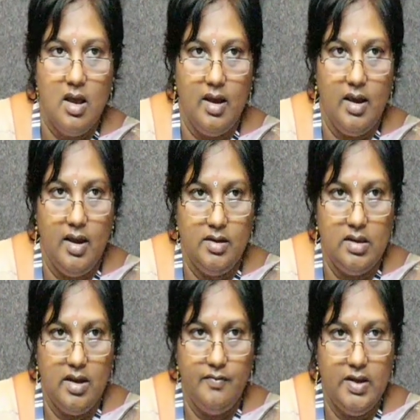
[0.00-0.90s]
and
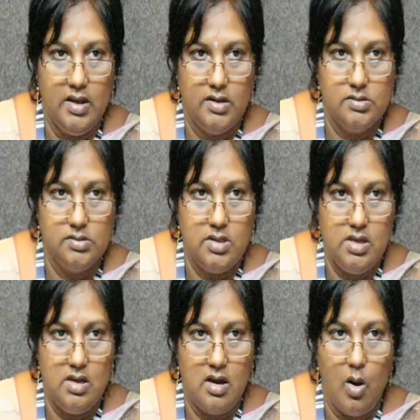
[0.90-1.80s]
then we can
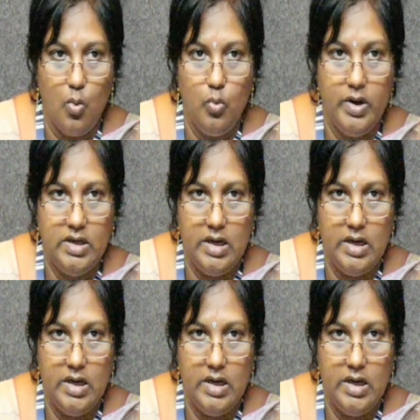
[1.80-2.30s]
see how it